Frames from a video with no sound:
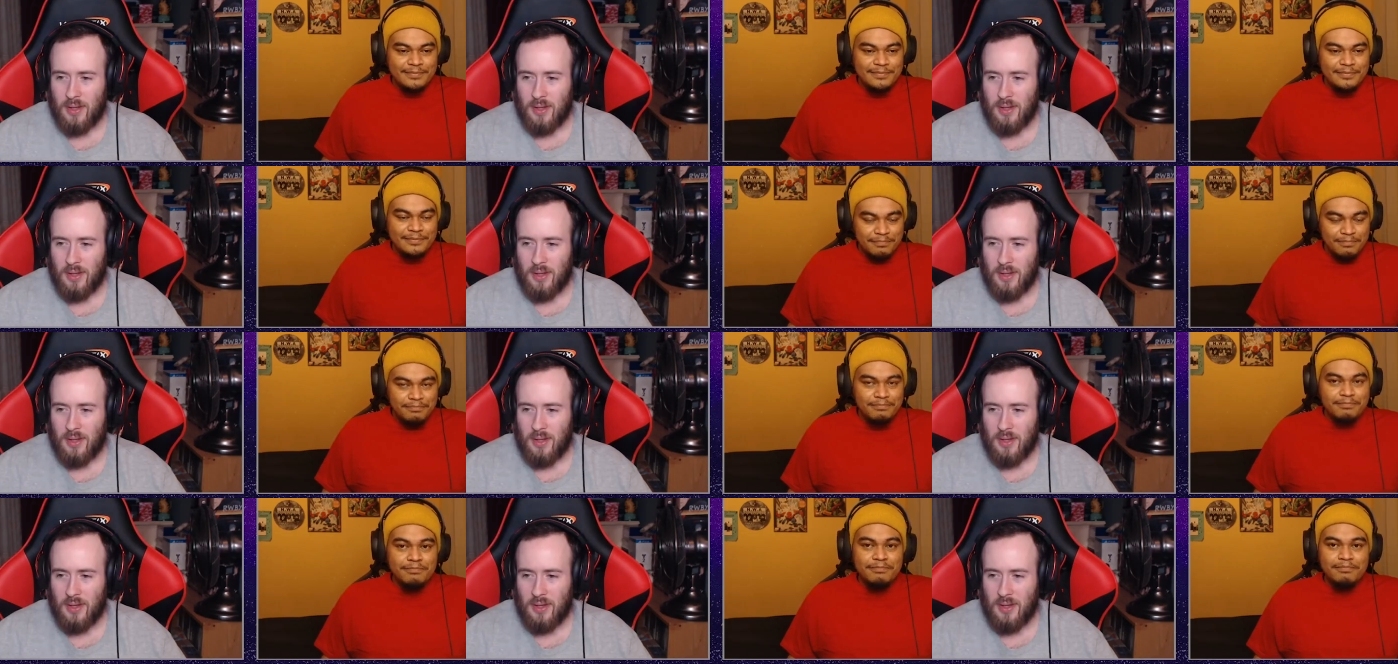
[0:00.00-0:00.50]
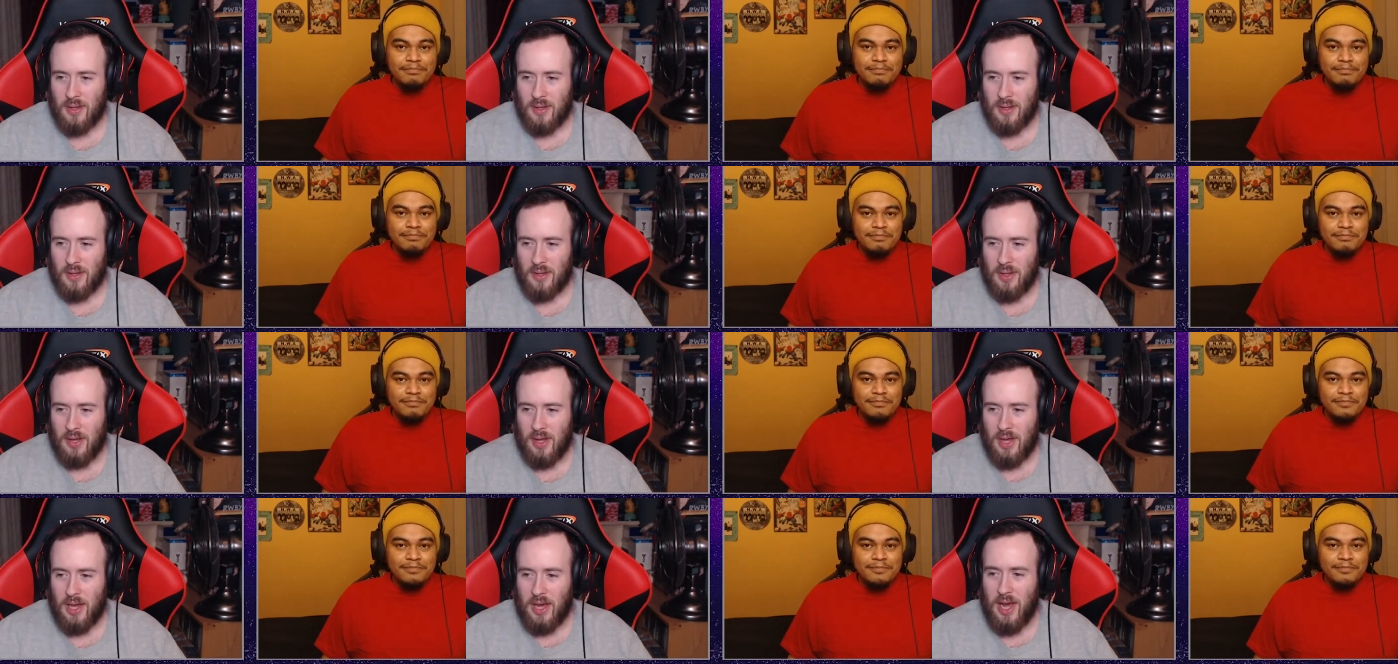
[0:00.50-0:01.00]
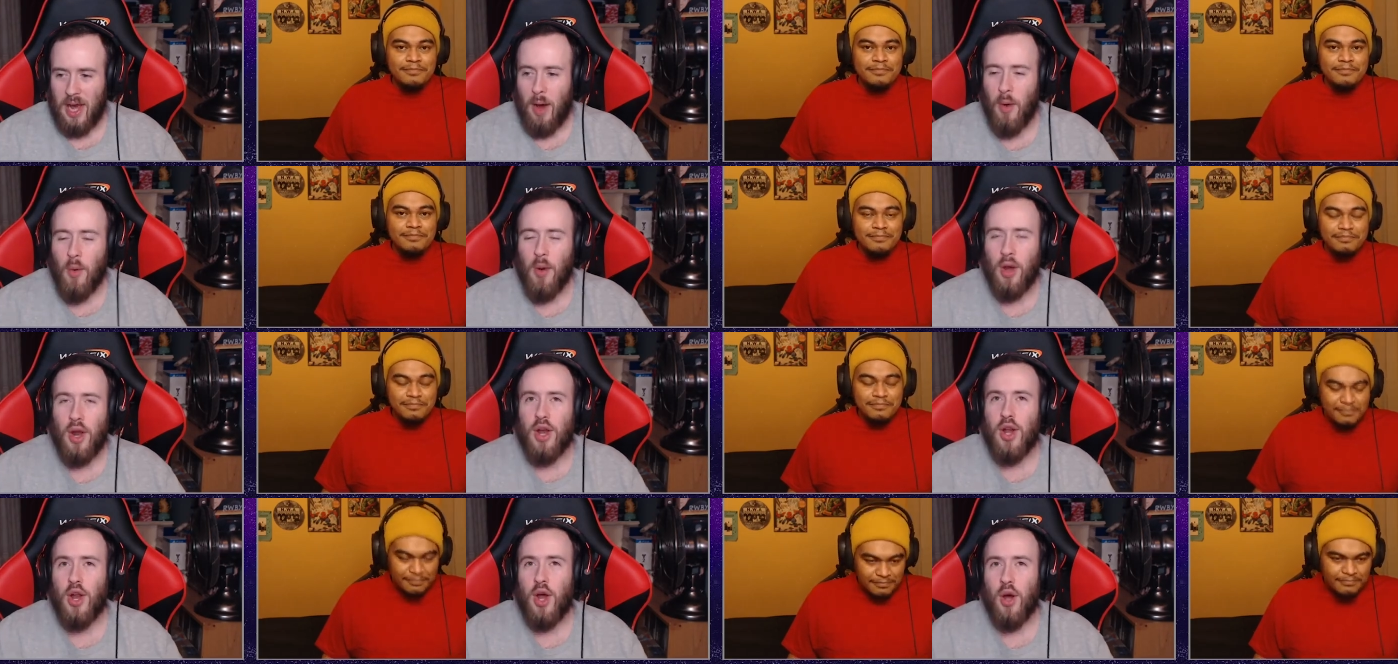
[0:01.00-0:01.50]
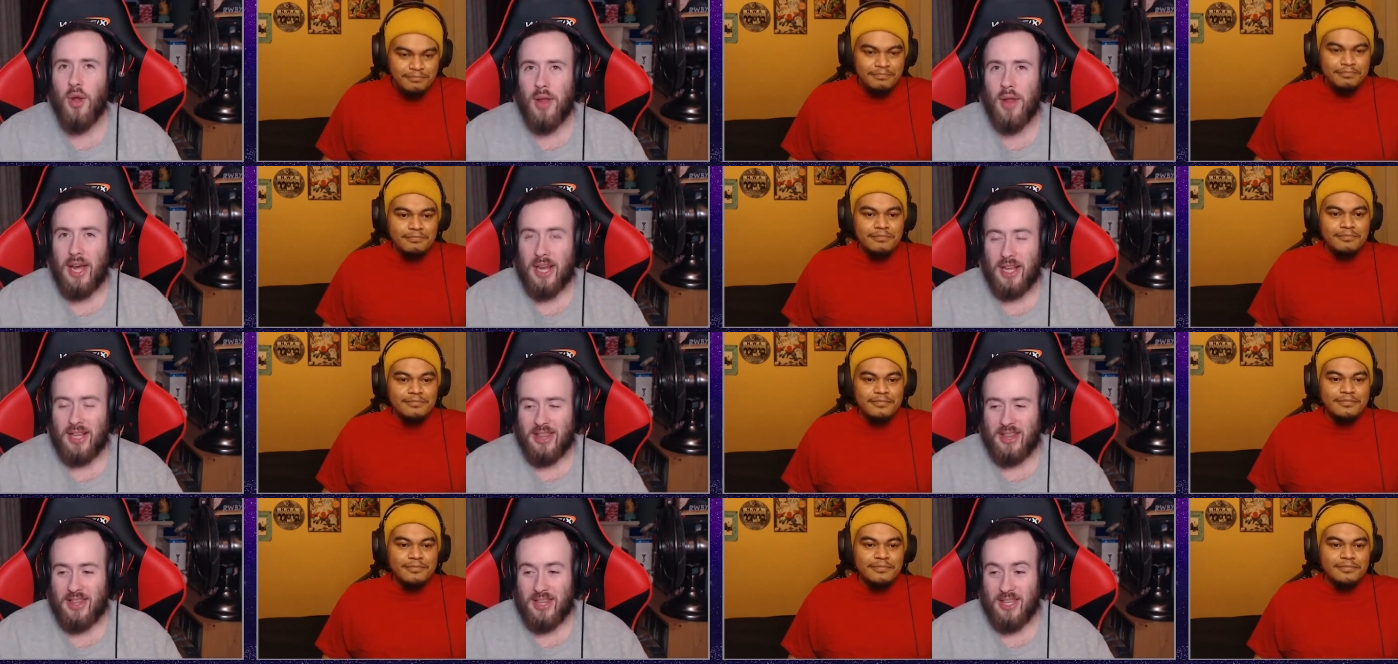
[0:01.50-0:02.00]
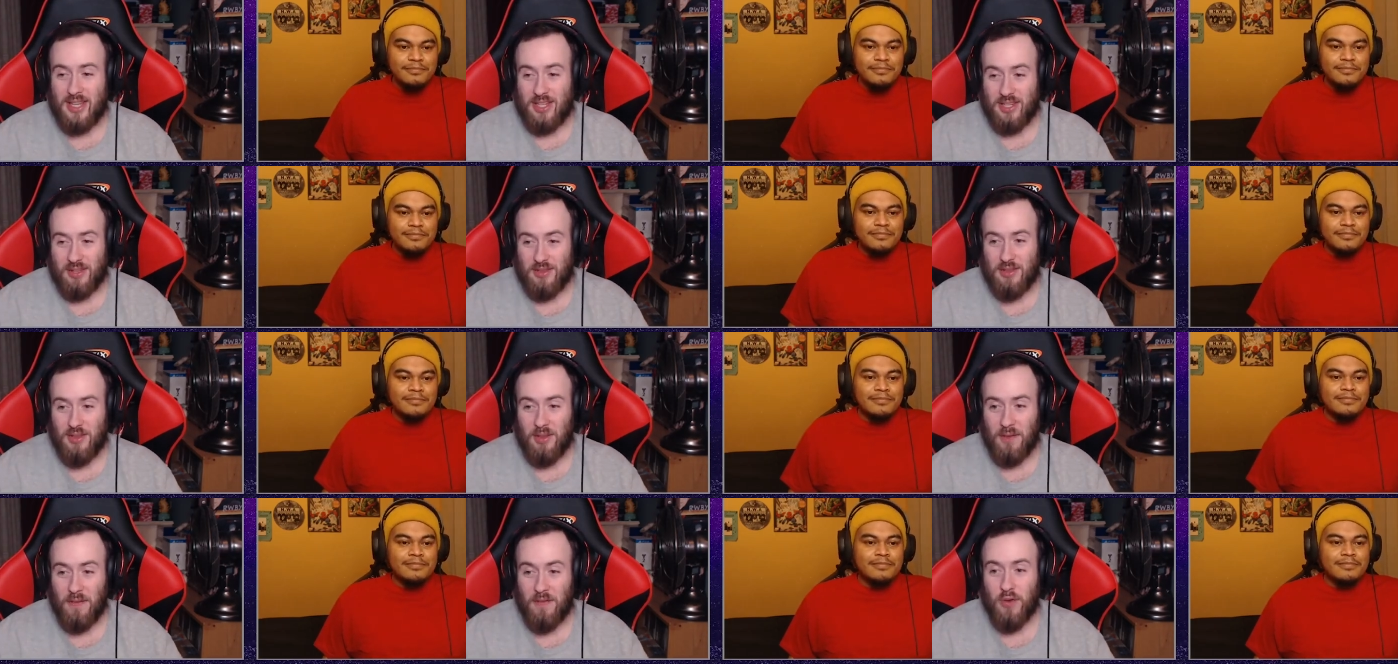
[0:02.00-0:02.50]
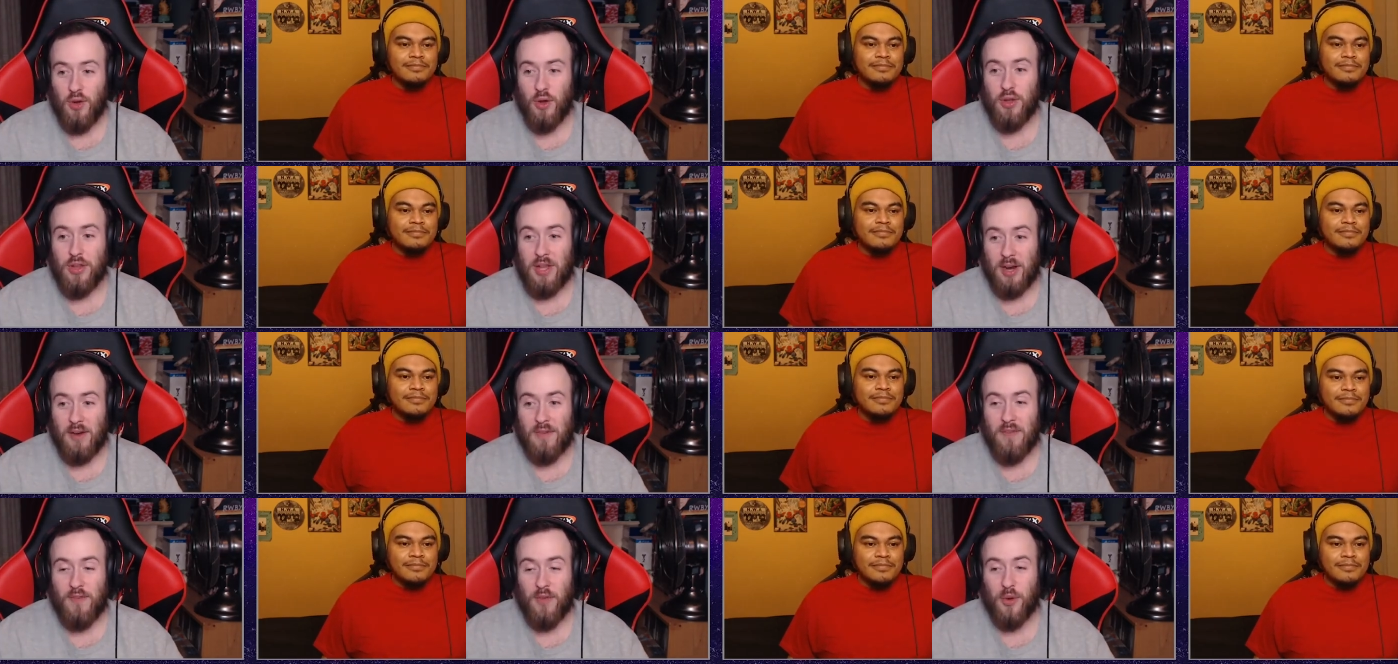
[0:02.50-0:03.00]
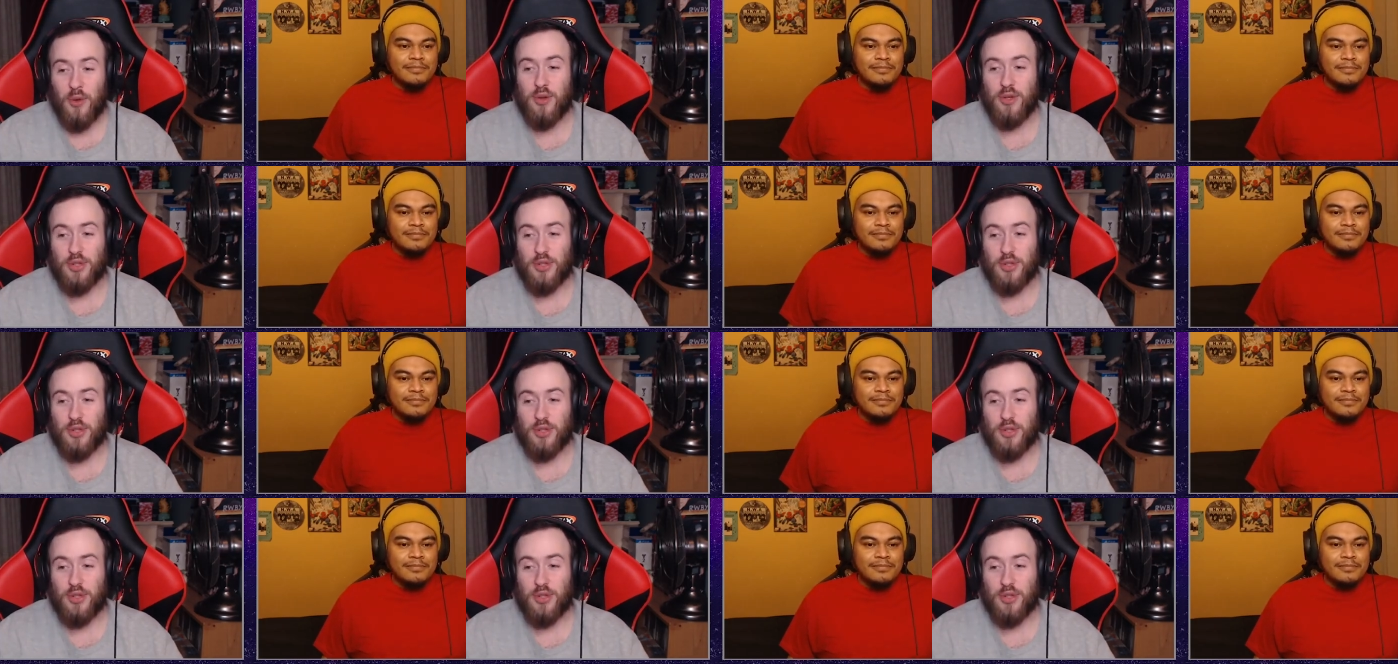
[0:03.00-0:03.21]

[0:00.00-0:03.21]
Speaker 1: Mm-hmm. I want to know mm-hmm. like this the full their full